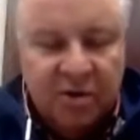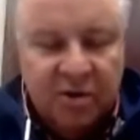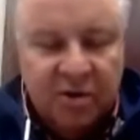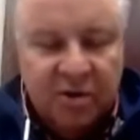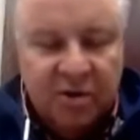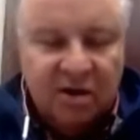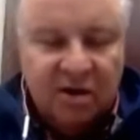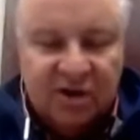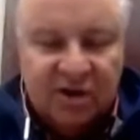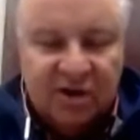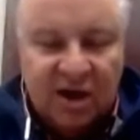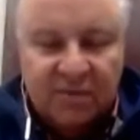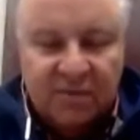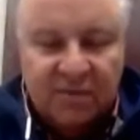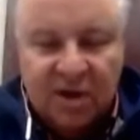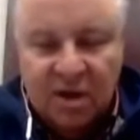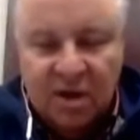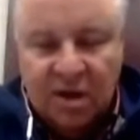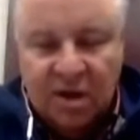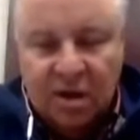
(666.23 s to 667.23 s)
period of
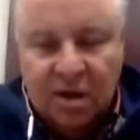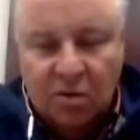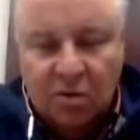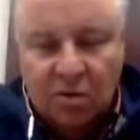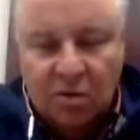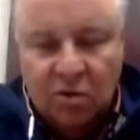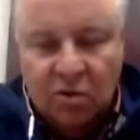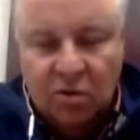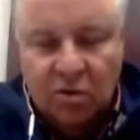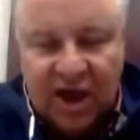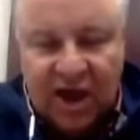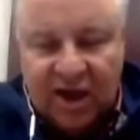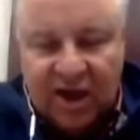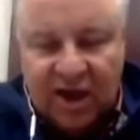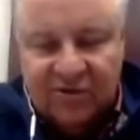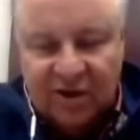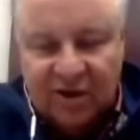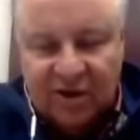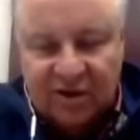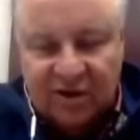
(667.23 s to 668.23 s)
time, which
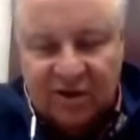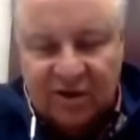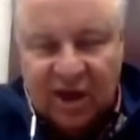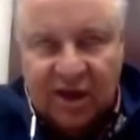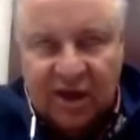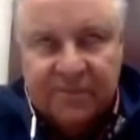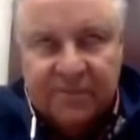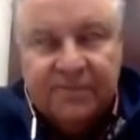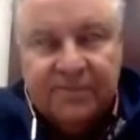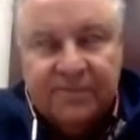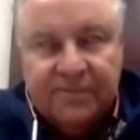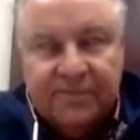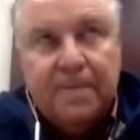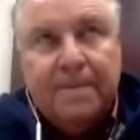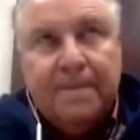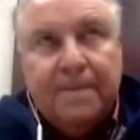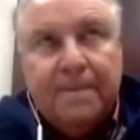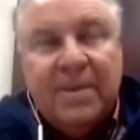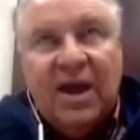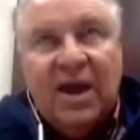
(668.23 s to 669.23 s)
has us at,
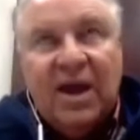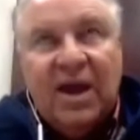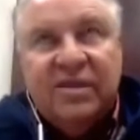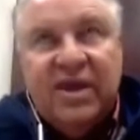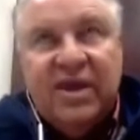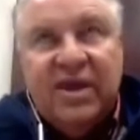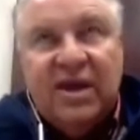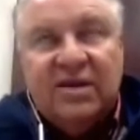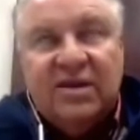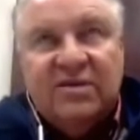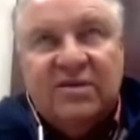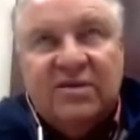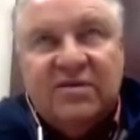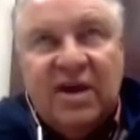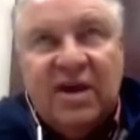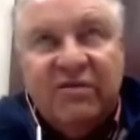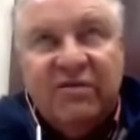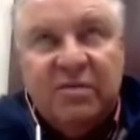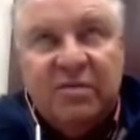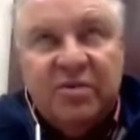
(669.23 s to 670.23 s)
I think,
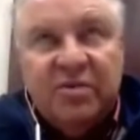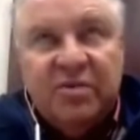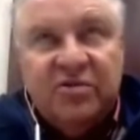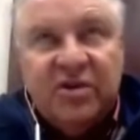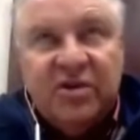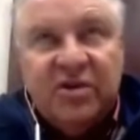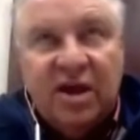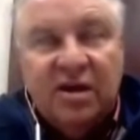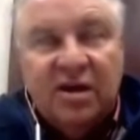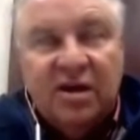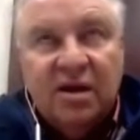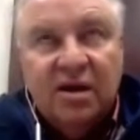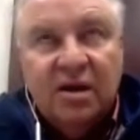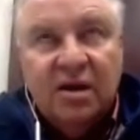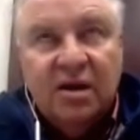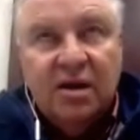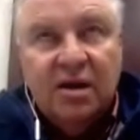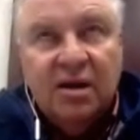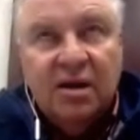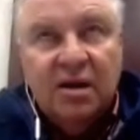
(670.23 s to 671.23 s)
7%
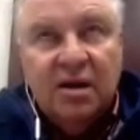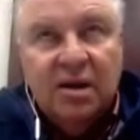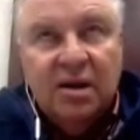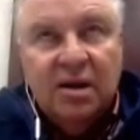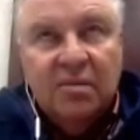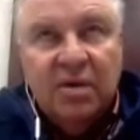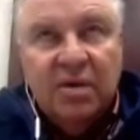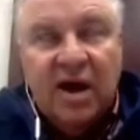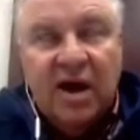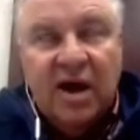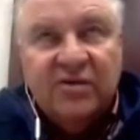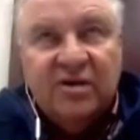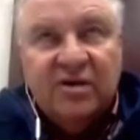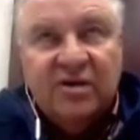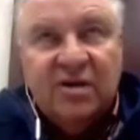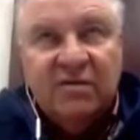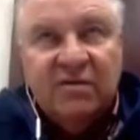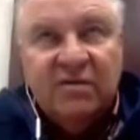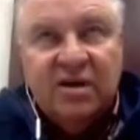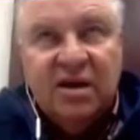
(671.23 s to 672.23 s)

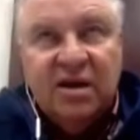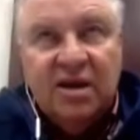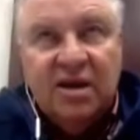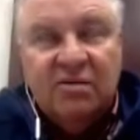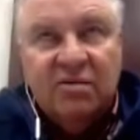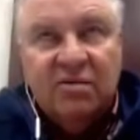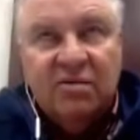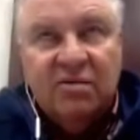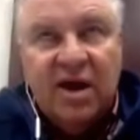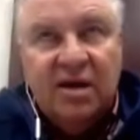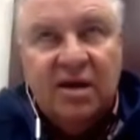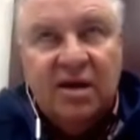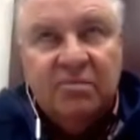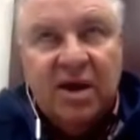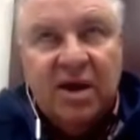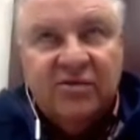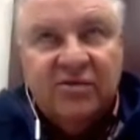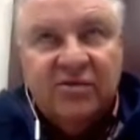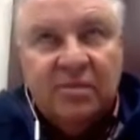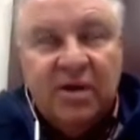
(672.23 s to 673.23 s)
positivity rate
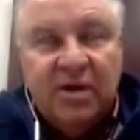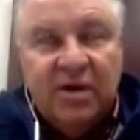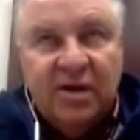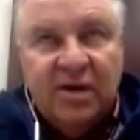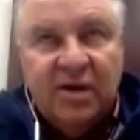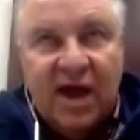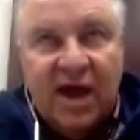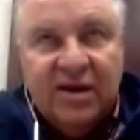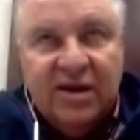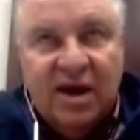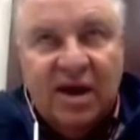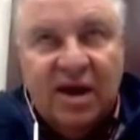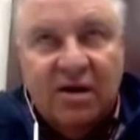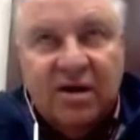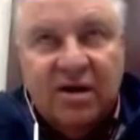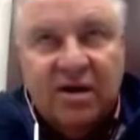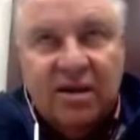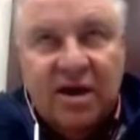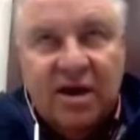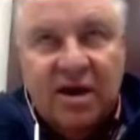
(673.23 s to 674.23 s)
based upon that
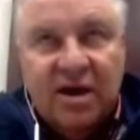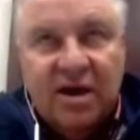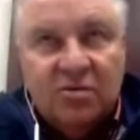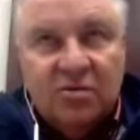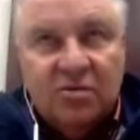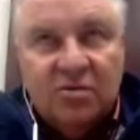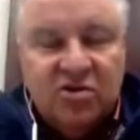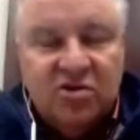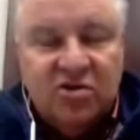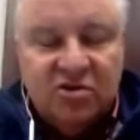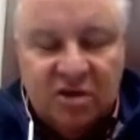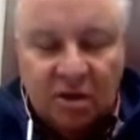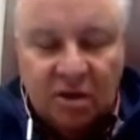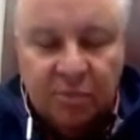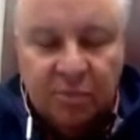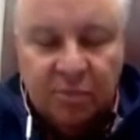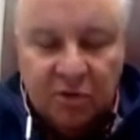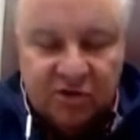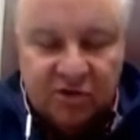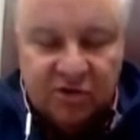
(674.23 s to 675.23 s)
calculation, which
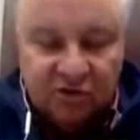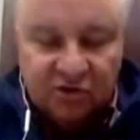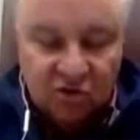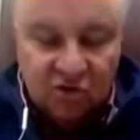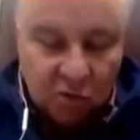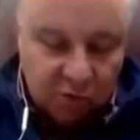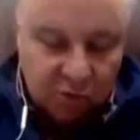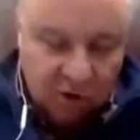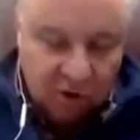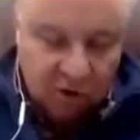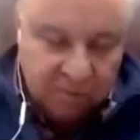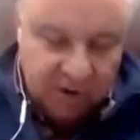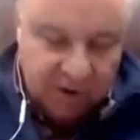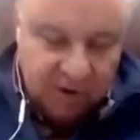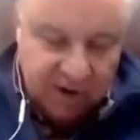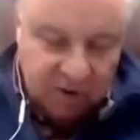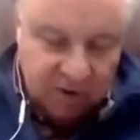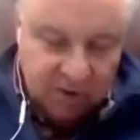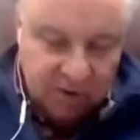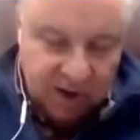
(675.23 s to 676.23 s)
still puts Newport,
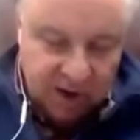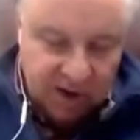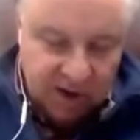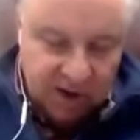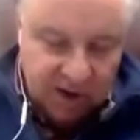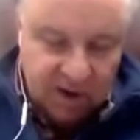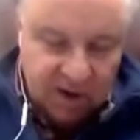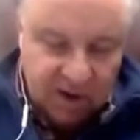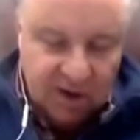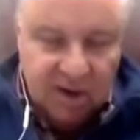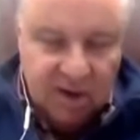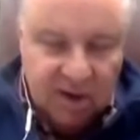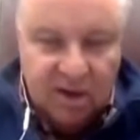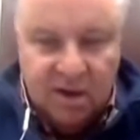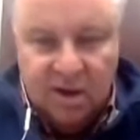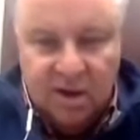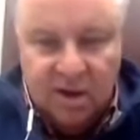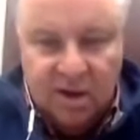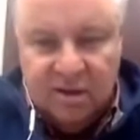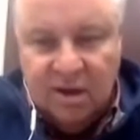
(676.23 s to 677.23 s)
by the way,
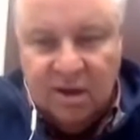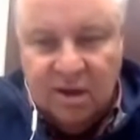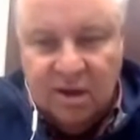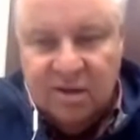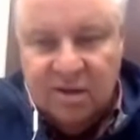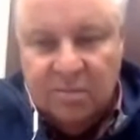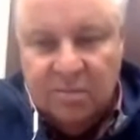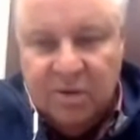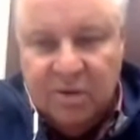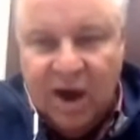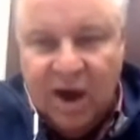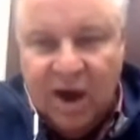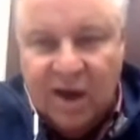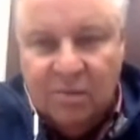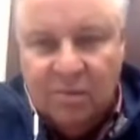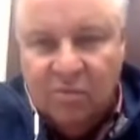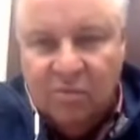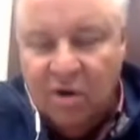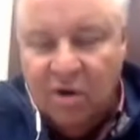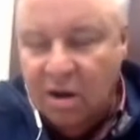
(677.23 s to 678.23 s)
in the
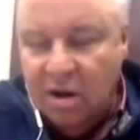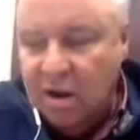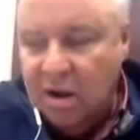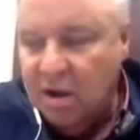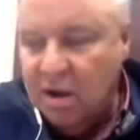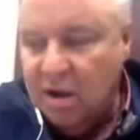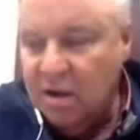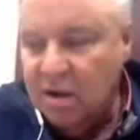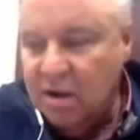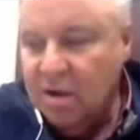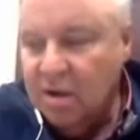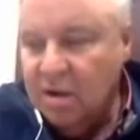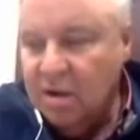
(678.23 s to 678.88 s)
bottom rung,